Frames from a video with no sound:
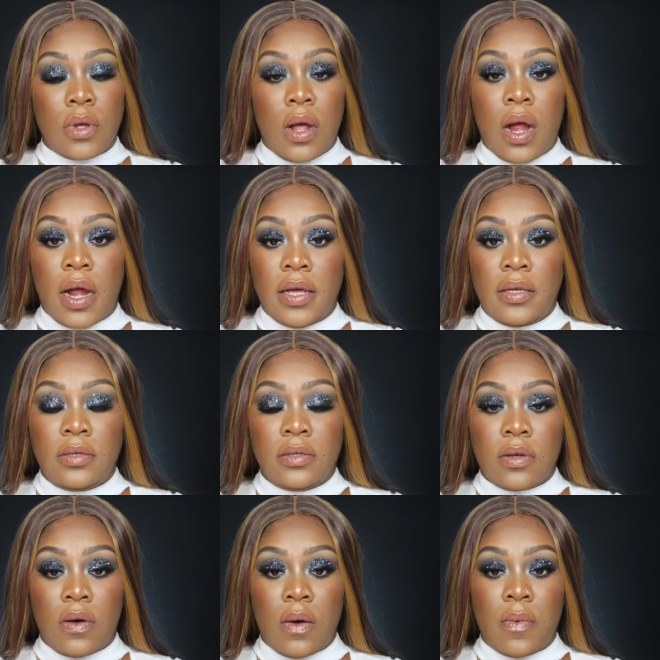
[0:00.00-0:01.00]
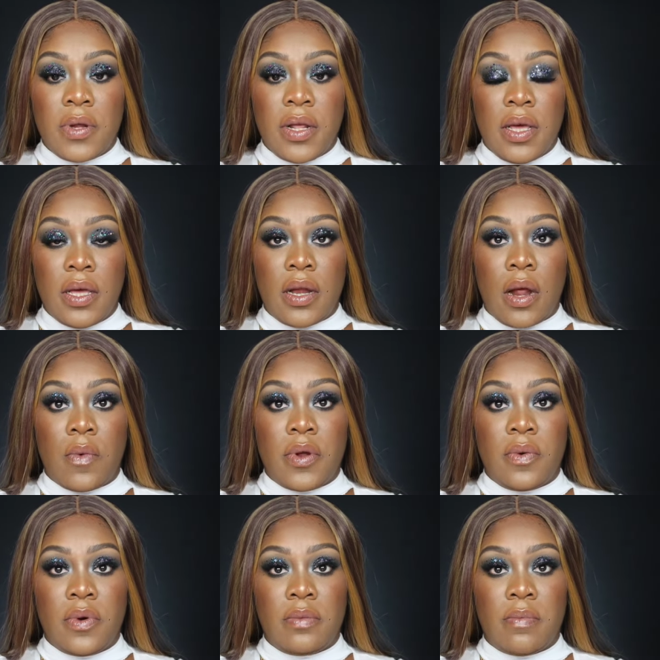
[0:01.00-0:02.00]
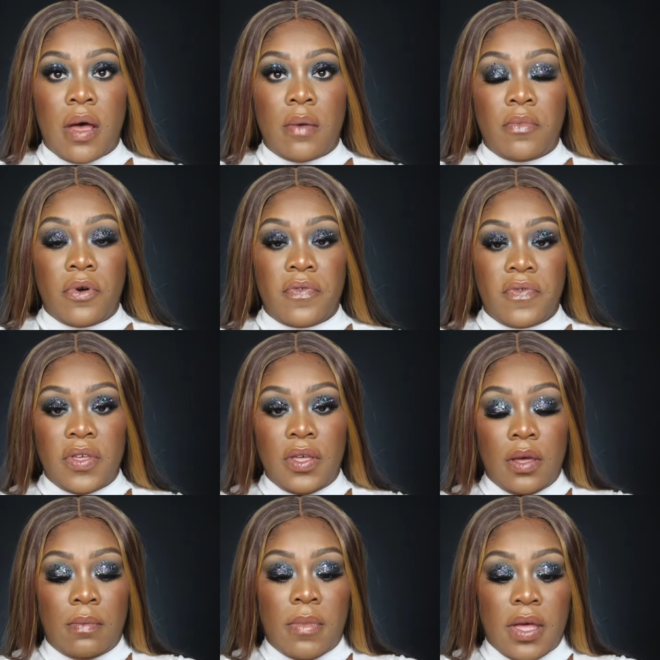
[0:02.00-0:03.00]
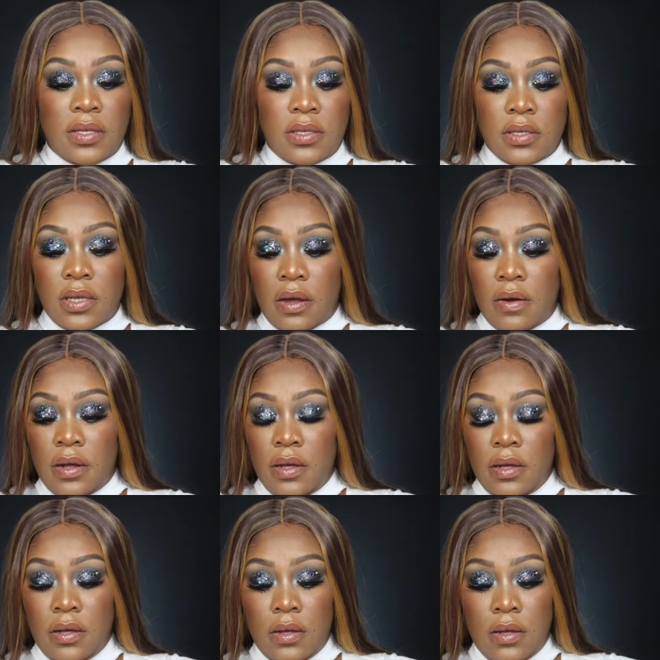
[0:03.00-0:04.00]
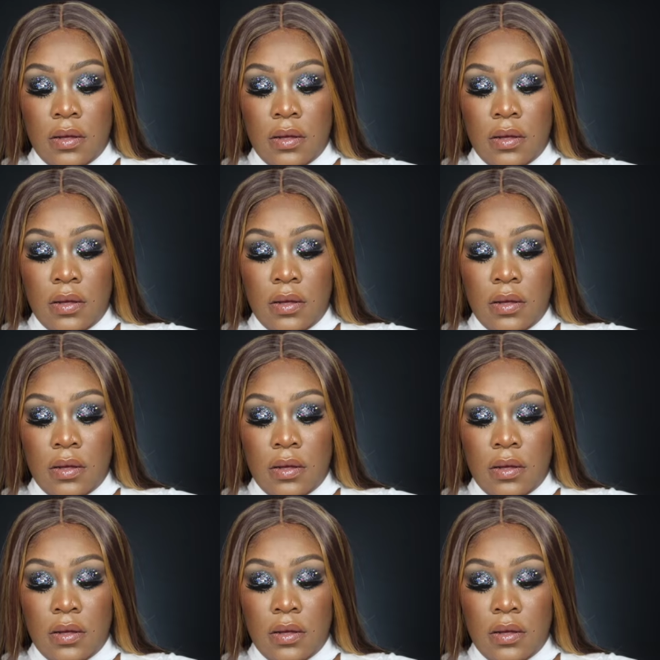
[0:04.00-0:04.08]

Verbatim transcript: Alright, so I went ahead and I went in with my Morphe mascara.